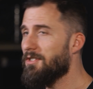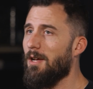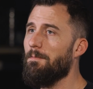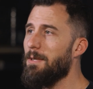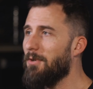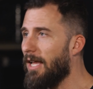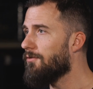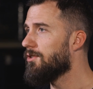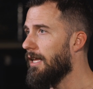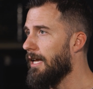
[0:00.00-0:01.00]
some people
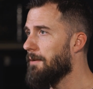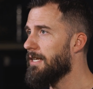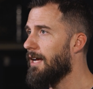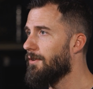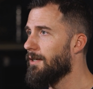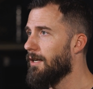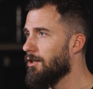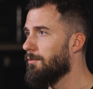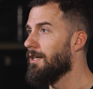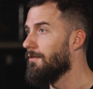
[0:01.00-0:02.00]
have claimed have a
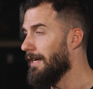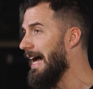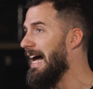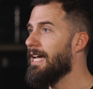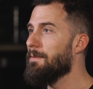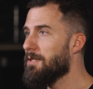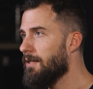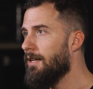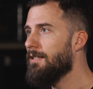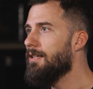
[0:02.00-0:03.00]
little bit of a hyped
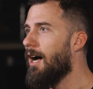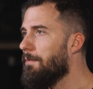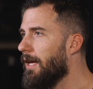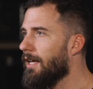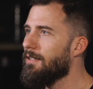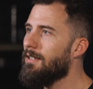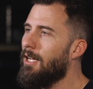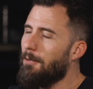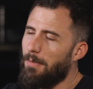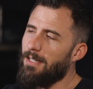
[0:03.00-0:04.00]
top end,
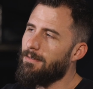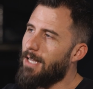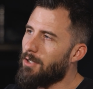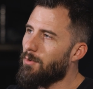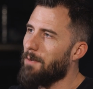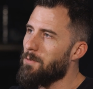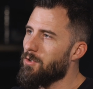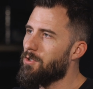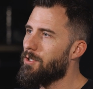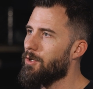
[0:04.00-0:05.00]
but that's what I'm
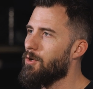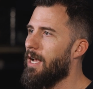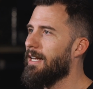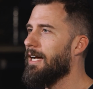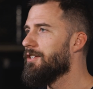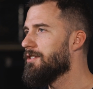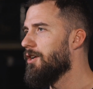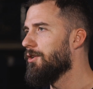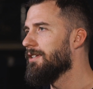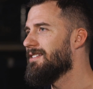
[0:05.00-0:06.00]
used to, and I just
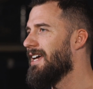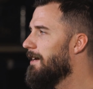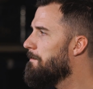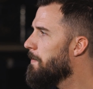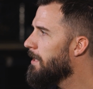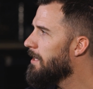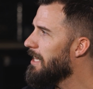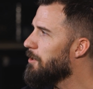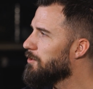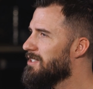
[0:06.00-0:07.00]
noticed that
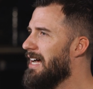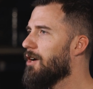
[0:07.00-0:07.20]
it was not